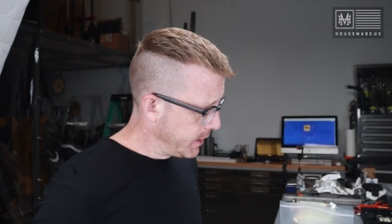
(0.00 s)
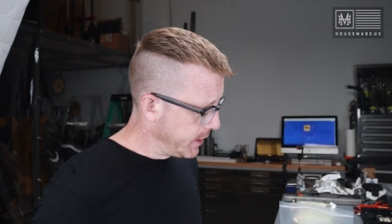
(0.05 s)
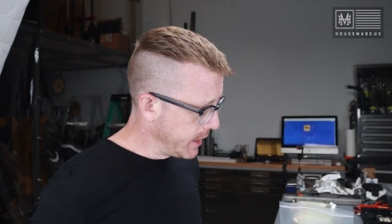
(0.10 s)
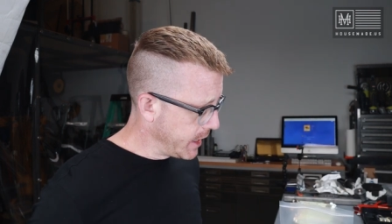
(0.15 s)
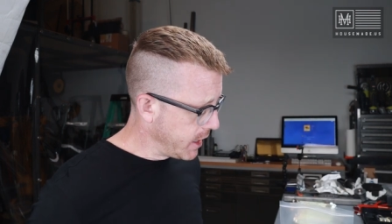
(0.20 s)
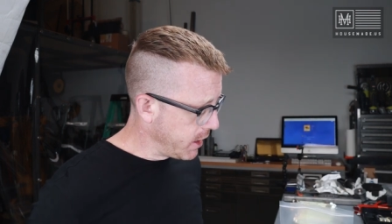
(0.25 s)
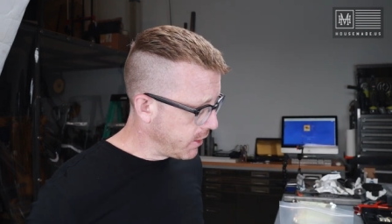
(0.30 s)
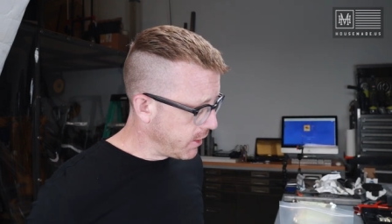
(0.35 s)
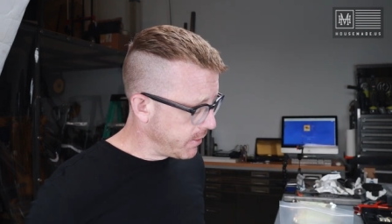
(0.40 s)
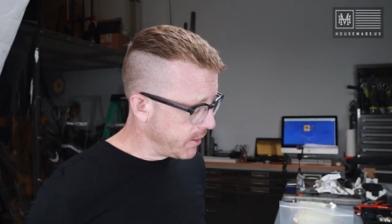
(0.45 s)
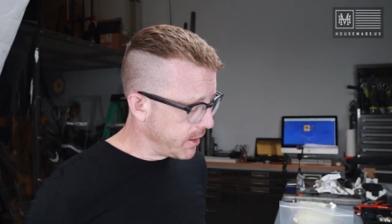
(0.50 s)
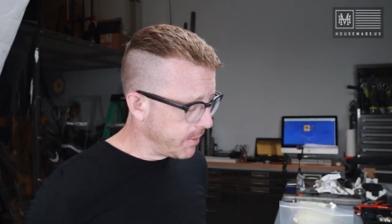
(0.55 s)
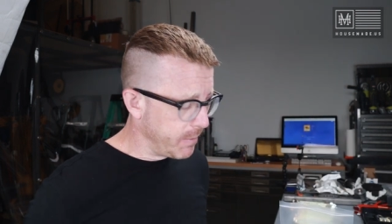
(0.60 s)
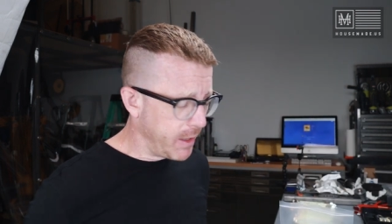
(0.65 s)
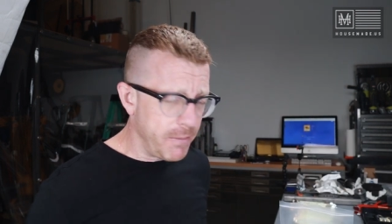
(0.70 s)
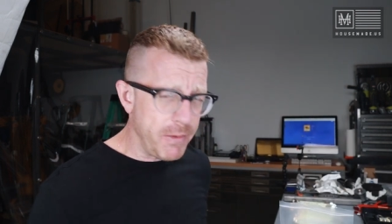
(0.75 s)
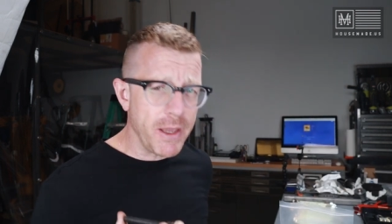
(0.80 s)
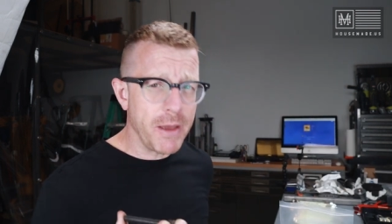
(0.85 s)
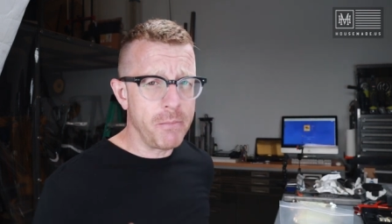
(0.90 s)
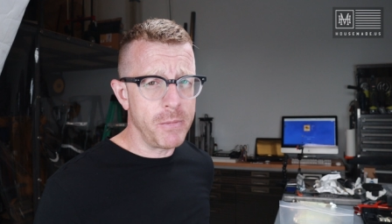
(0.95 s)
Now,
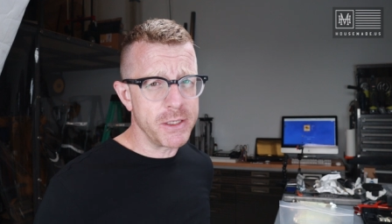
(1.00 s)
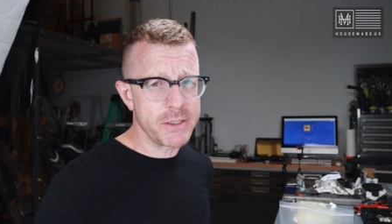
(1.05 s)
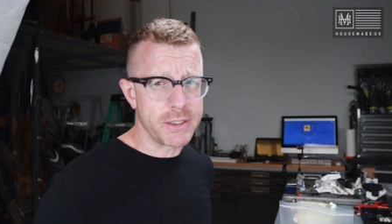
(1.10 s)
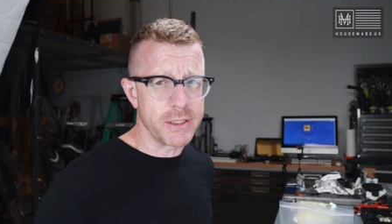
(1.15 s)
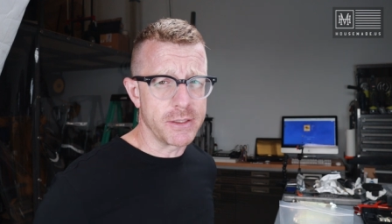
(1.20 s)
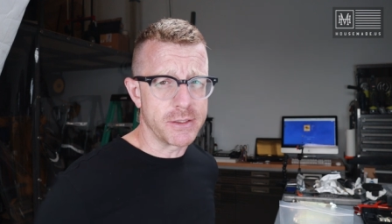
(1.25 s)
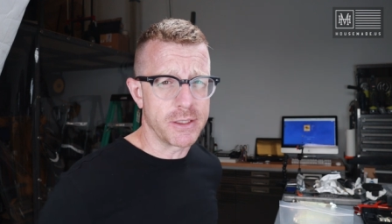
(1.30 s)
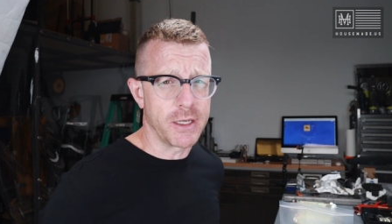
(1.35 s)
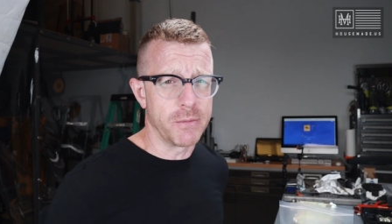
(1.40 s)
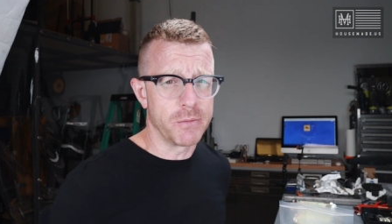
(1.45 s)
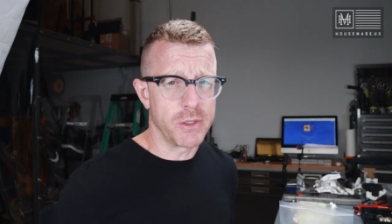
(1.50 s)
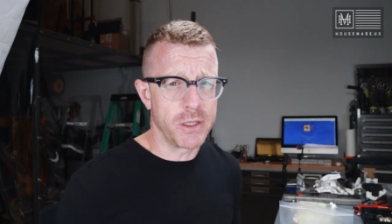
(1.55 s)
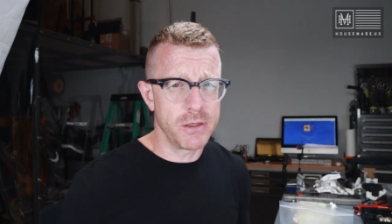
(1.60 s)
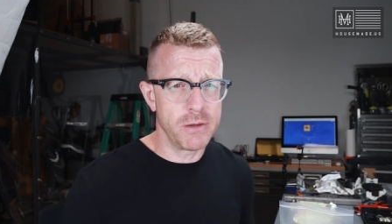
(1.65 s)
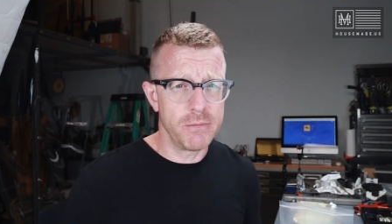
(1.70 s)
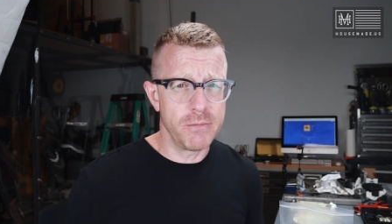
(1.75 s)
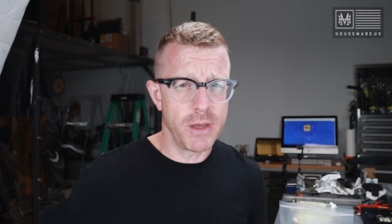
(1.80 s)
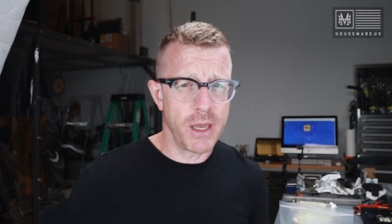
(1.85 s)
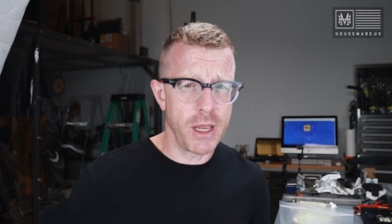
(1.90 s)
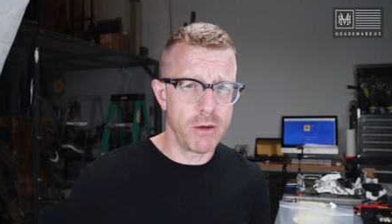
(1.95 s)
maybe I'm missing something.